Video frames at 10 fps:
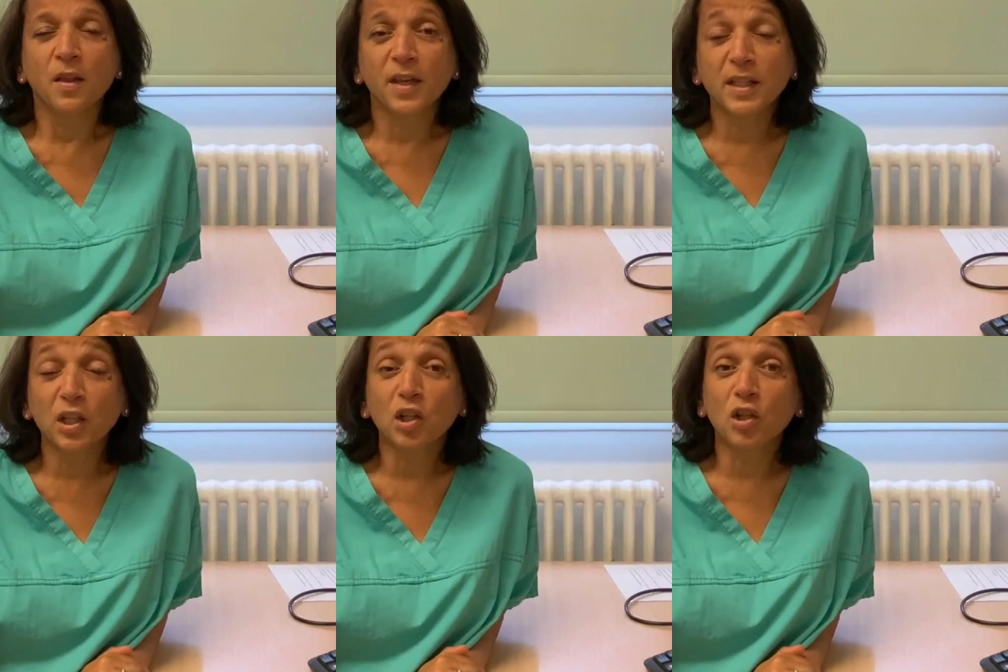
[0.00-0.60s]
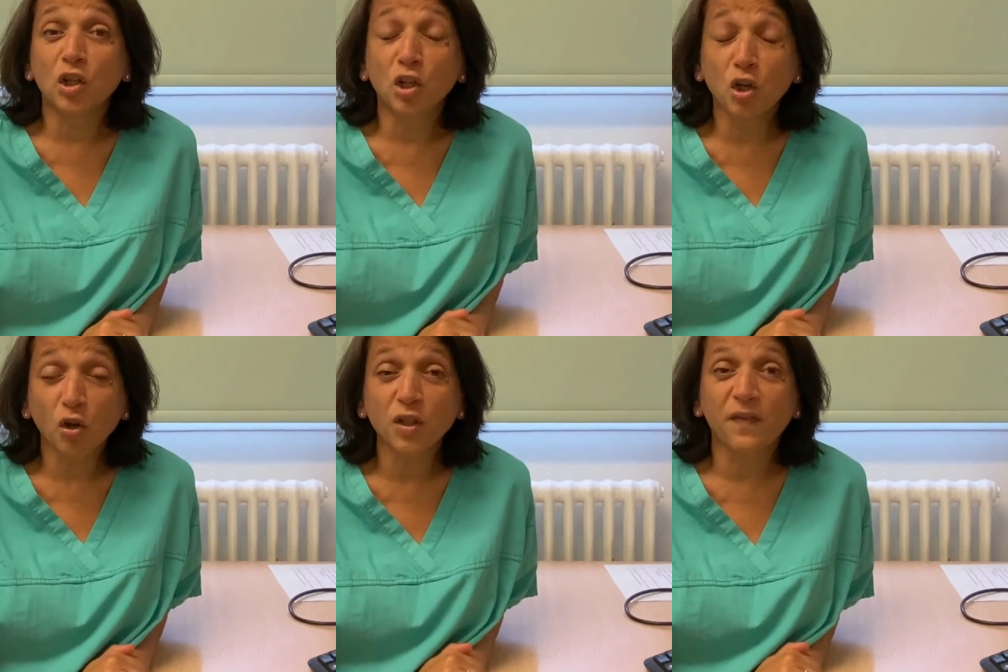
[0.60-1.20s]
There's a
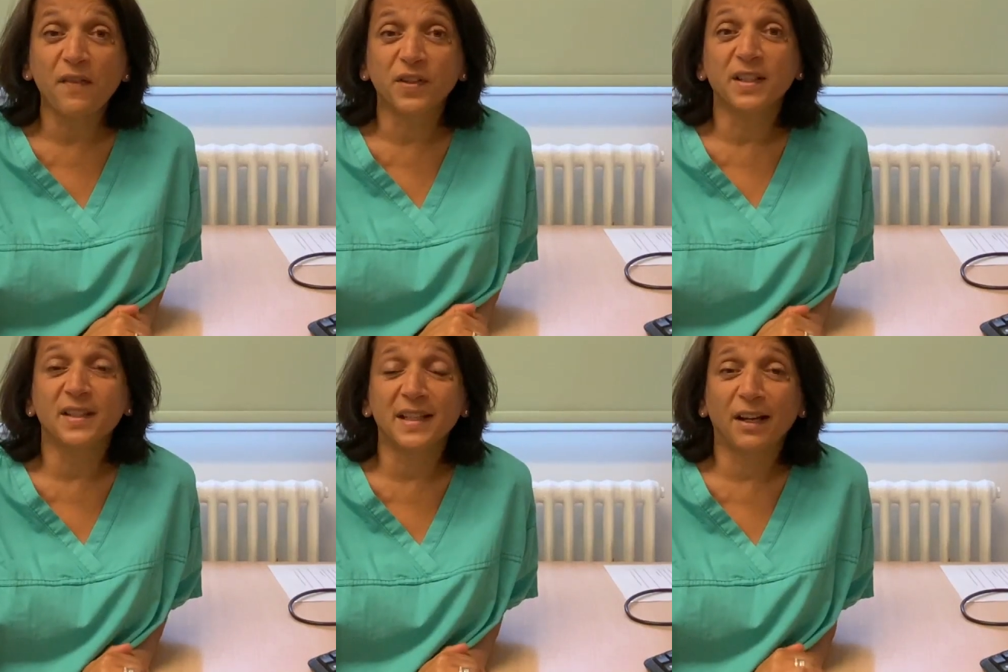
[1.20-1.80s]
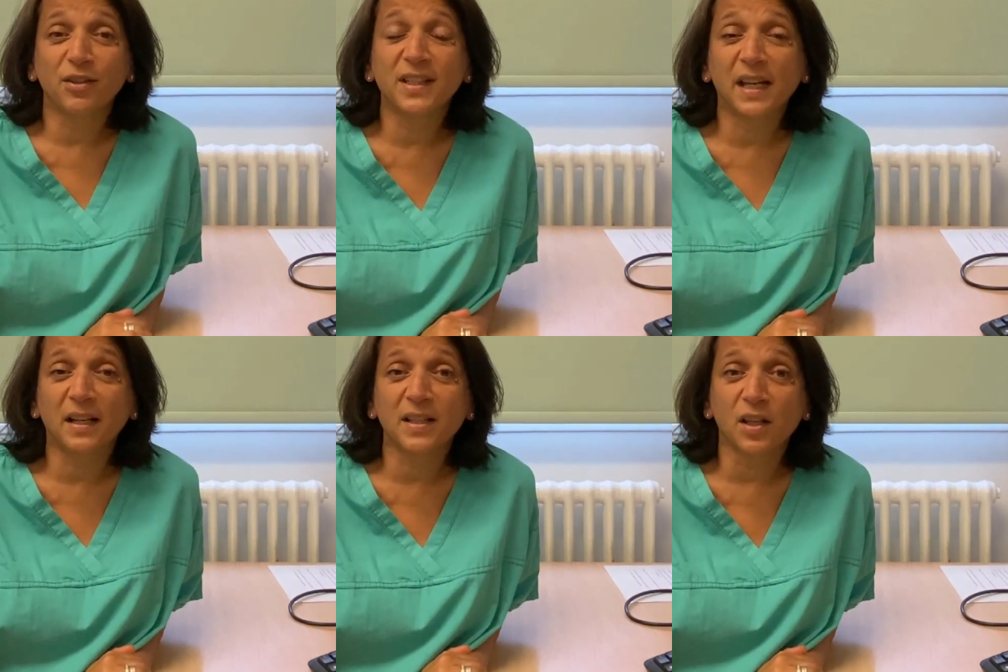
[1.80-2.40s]
lot of evidence now to
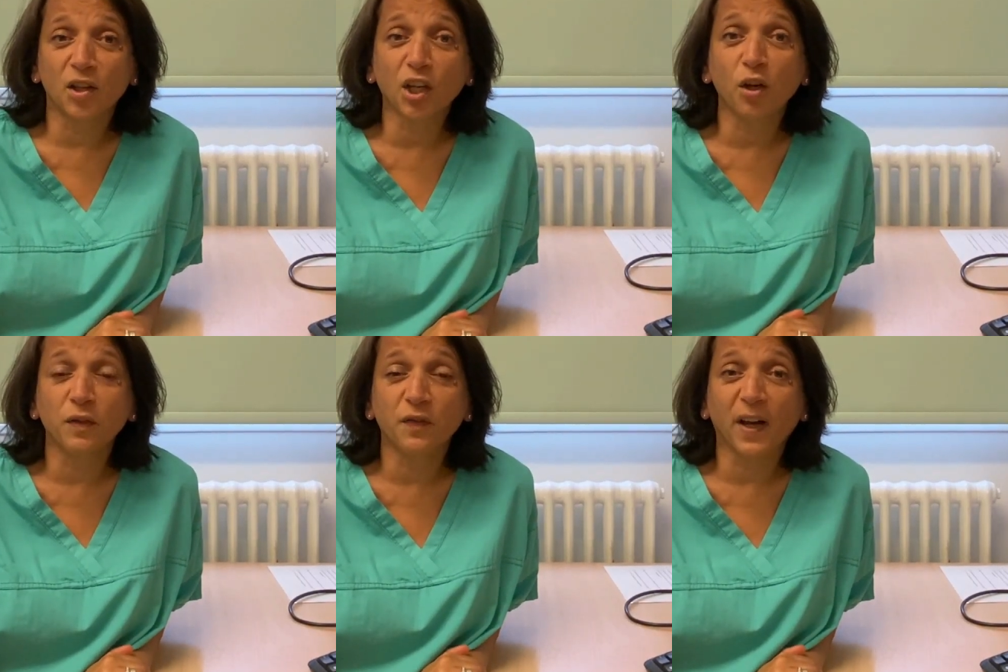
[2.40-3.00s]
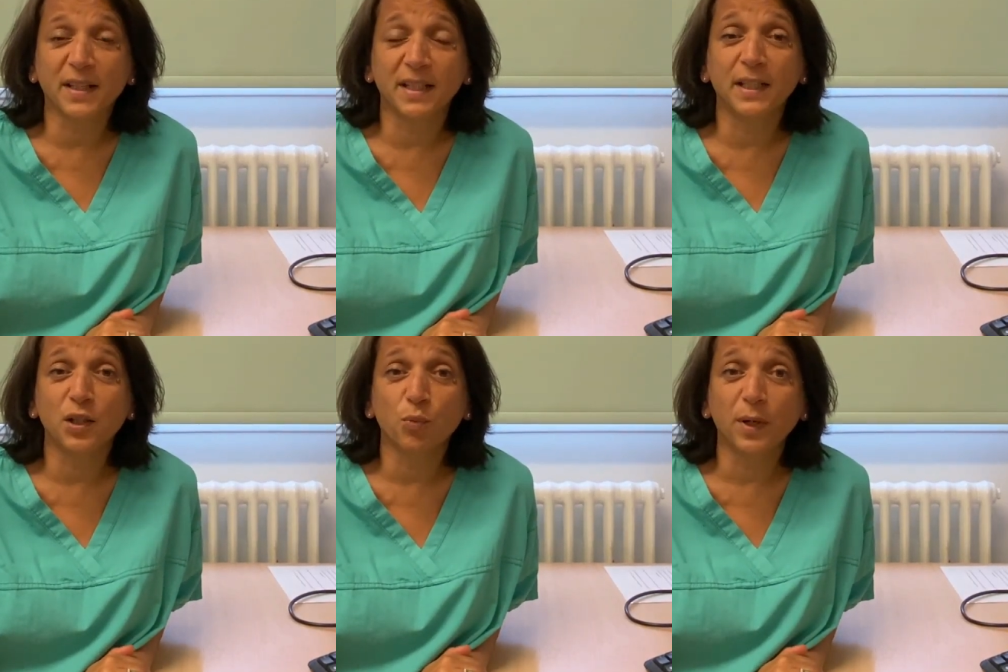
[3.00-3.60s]
tell us that the COVID
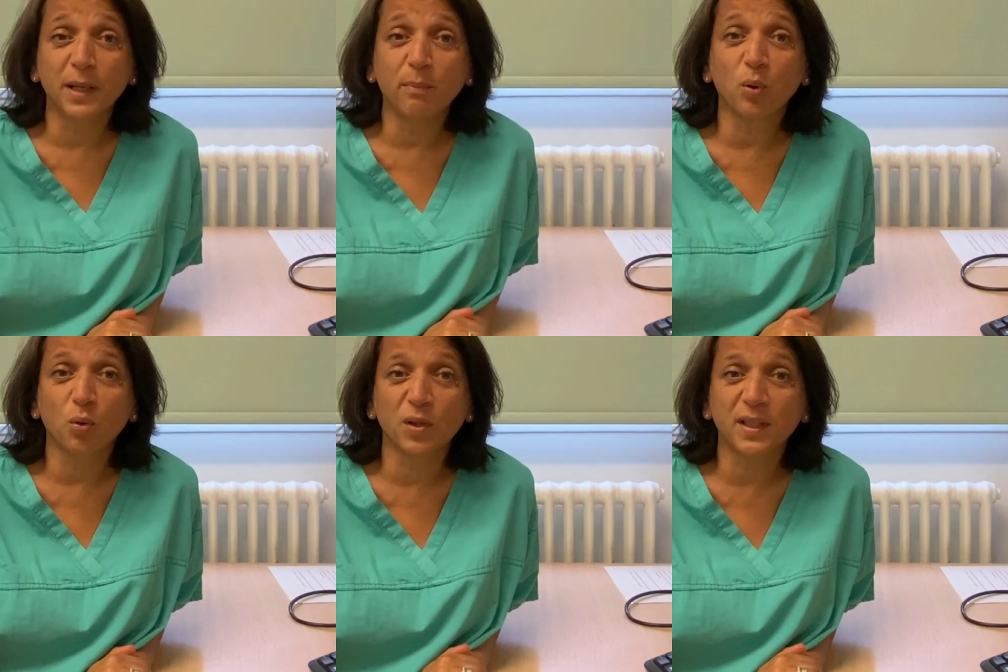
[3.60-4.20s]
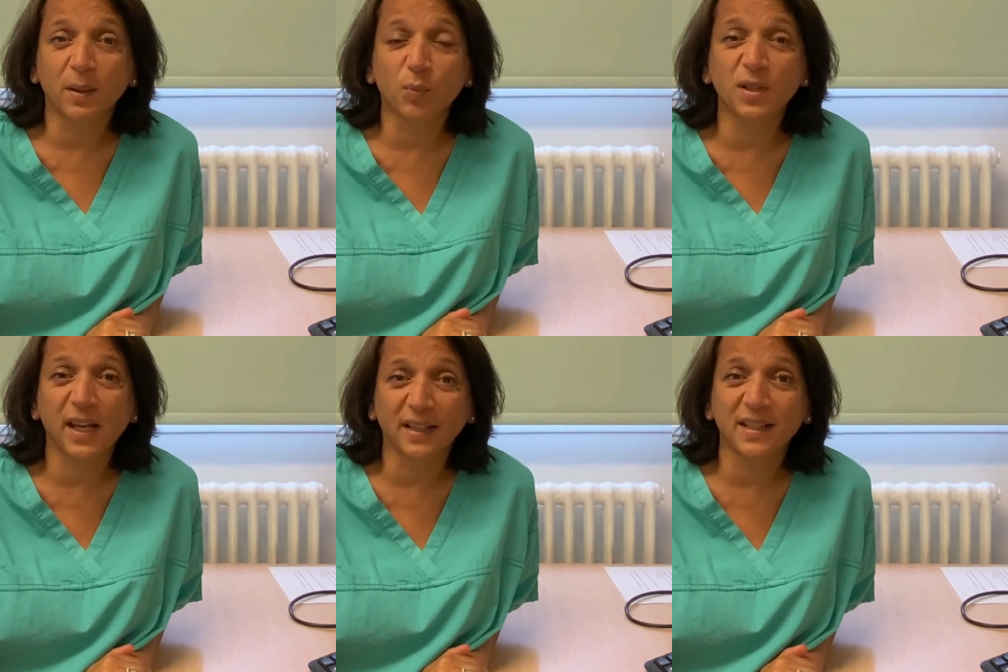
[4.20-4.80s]
vaccine is really important at
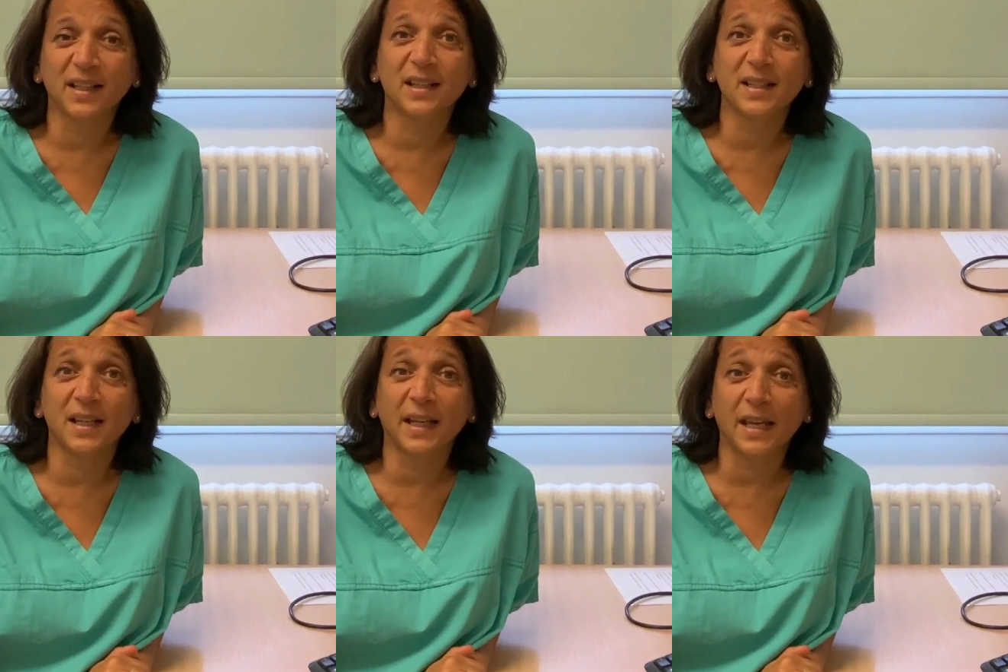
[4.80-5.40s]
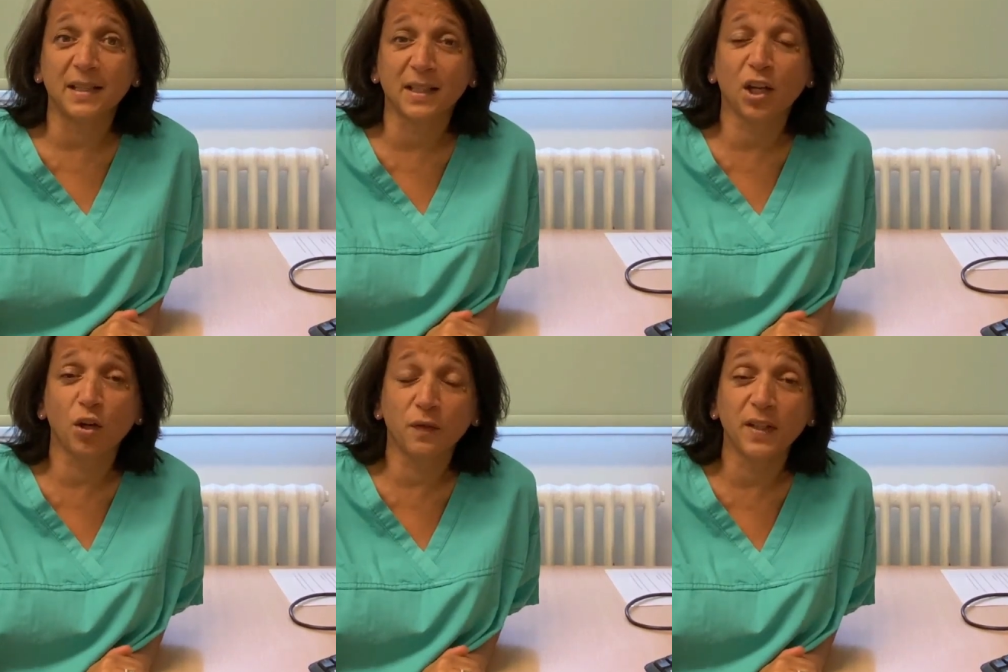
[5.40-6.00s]
protecting us against
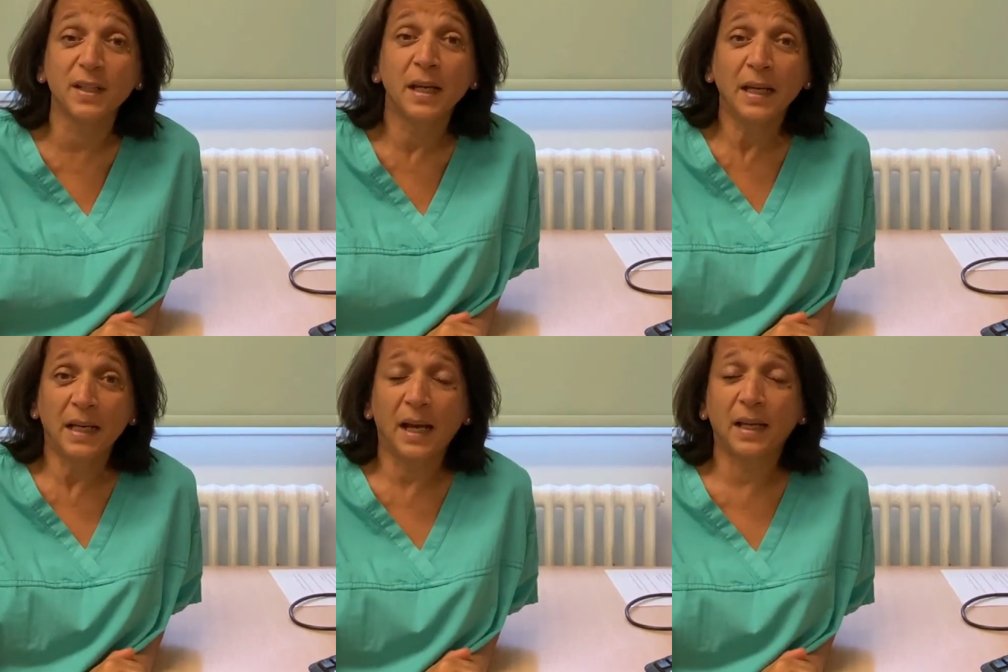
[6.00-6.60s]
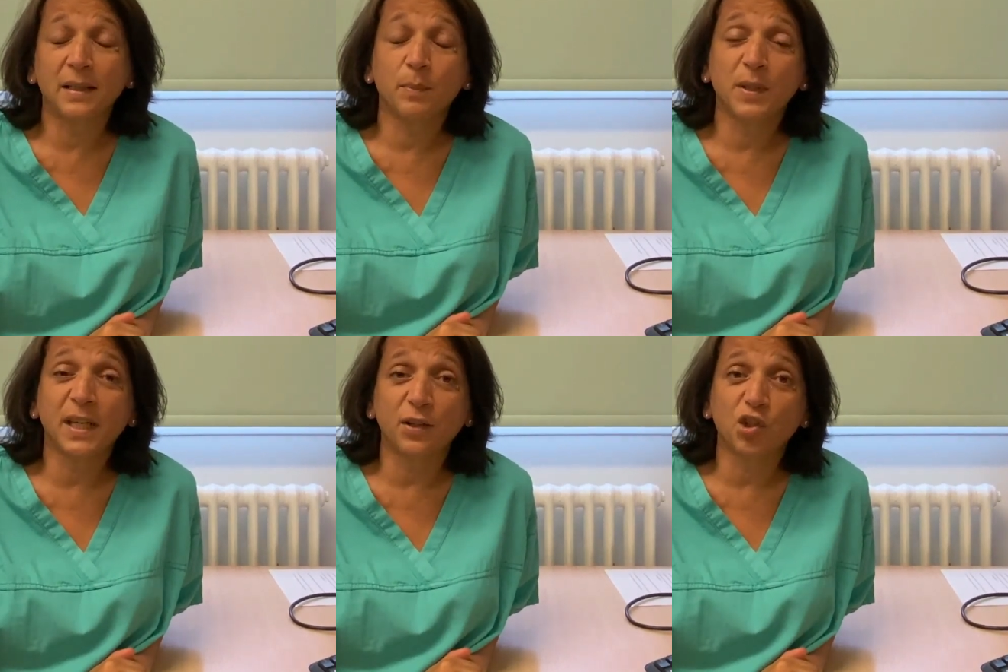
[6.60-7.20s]
COVID and
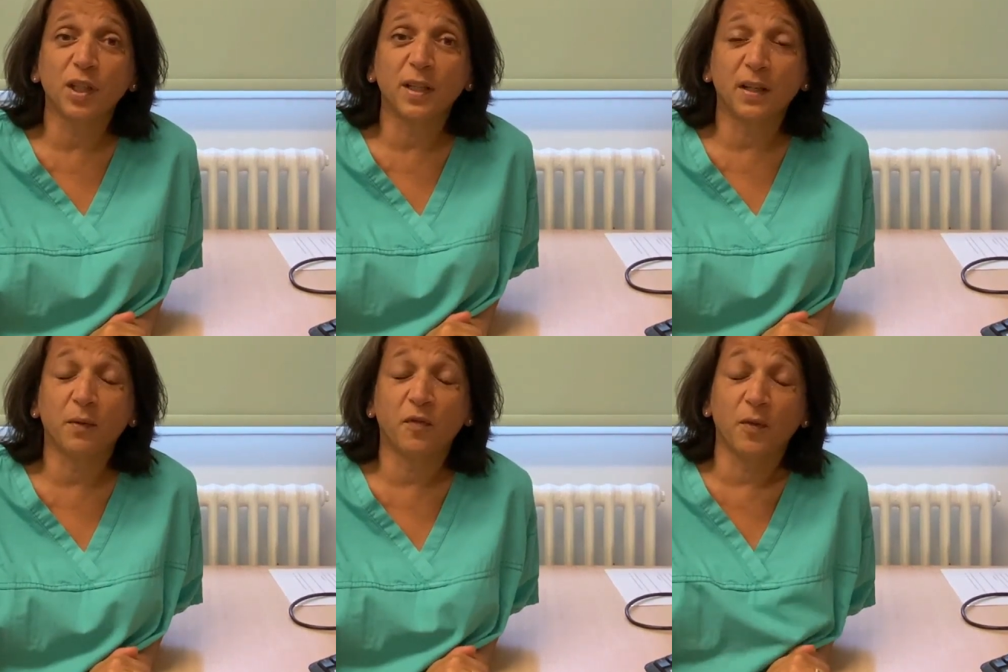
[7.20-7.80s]
potentially uh,